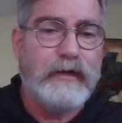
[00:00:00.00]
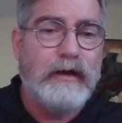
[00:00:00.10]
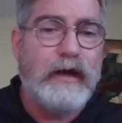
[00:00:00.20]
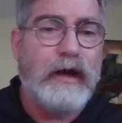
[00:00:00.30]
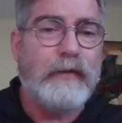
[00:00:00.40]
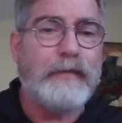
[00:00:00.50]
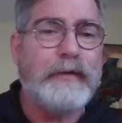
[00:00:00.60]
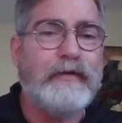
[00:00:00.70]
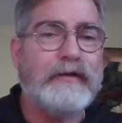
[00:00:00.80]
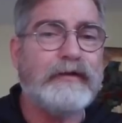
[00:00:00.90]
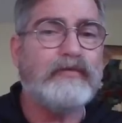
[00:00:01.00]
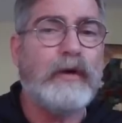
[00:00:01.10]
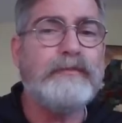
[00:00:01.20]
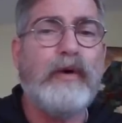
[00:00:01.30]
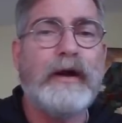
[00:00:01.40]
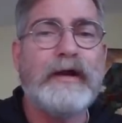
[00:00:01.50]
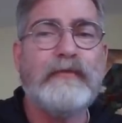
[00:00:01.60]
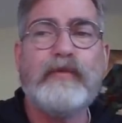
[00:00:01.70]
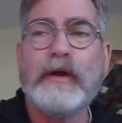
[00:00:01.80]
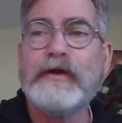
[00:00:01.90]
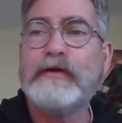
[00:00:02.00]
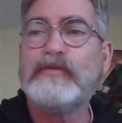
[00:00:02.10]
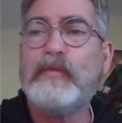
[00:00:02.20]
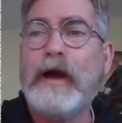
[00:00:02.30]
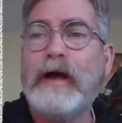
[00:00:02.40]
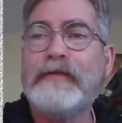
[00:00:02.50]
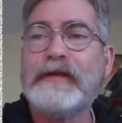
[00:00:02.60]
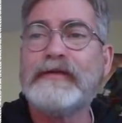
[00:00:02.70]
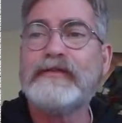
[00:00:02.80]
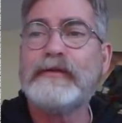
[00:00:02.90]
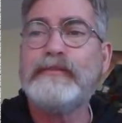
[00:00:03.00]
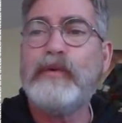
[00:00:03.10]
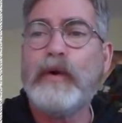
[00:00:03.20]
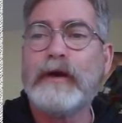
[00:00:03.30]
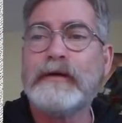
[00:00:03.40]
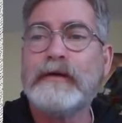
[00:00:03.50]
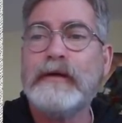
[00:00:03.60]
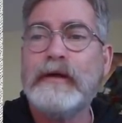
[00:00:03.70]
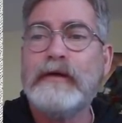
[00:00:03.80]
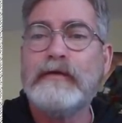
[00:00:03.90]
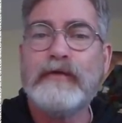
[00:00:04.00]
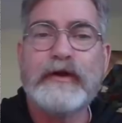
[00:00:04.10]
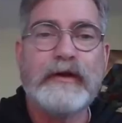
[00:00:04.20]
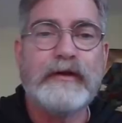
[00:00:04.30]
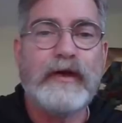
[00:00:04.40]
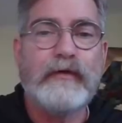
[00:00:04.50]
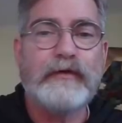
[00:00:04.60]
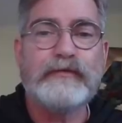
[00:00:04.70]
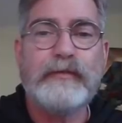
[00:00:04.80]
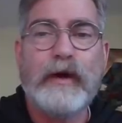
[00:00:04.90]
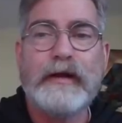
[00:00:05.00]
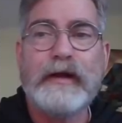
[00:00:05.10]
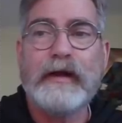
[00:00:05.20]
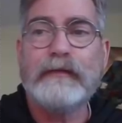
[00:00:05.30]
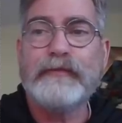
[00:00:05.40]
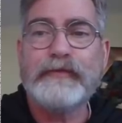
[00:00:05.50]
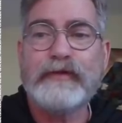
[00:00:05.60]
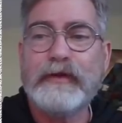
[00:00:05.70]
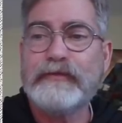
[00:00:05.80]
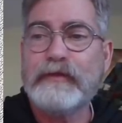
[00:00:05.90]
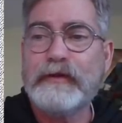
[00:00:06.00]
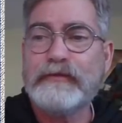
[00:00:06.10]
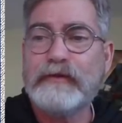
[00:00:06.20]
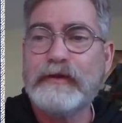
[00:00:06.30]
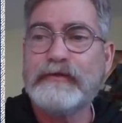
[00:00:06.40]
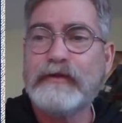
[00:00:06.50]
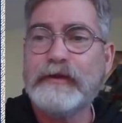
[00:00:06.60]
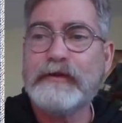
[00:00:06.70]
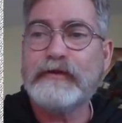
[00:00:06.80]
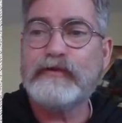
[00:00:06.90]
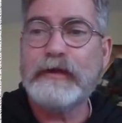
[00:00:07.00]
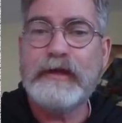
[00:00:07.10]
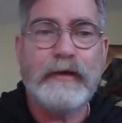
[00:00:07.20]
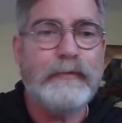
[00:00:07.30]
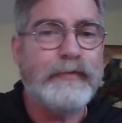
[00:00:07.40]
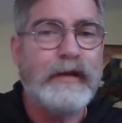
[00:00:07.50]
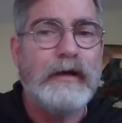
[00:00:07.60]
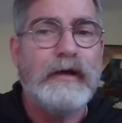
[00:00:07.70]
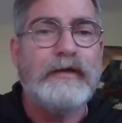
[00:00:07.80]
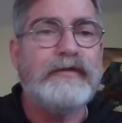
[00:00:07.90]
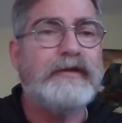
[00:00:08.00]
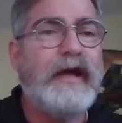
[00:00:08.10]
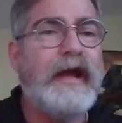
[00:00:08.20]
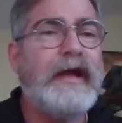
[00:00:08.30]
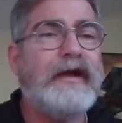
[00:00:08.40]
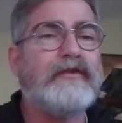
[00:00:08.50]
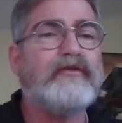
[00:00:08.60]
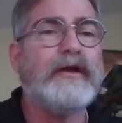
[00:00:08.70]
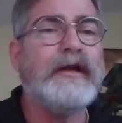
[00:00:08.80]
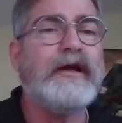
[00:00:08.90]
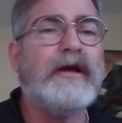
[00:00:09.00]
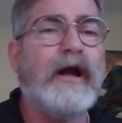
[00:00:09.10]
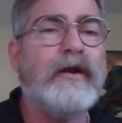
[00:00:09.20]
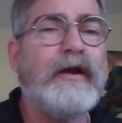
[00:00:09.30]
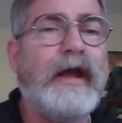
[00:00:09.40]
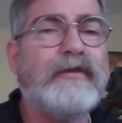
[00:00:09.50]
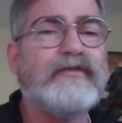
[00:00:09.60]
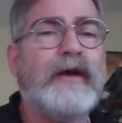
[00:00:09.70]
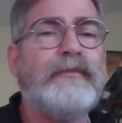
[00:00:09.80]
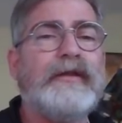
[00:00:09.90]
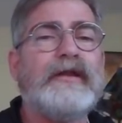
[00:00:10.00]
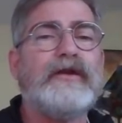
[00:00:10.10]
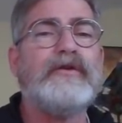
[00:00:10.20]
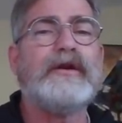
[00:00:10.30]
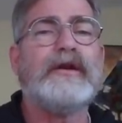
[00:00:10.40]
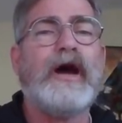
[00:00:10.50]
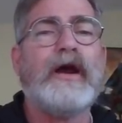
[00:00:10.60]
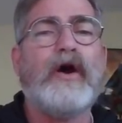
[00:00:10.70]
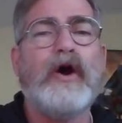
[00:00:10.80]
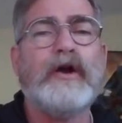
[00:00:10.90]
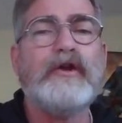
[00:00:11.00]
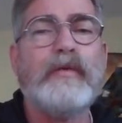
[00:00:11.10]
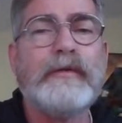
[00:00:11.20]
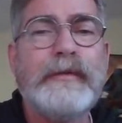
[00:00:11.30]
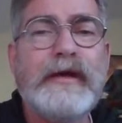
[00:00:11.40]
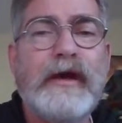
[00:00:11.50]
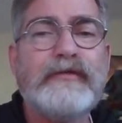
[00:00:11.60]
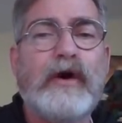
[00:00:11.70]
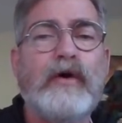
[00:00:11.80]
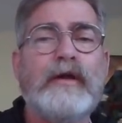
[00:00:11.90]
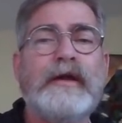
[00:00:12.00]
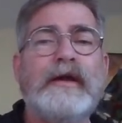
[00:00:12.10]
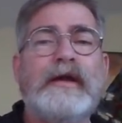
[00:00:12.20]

Uh, let me read this one part here for you as well. I think this is important for you to know this part here. So let's let's let's look at this one here. Today it is really colored as something that you cannot argue with because only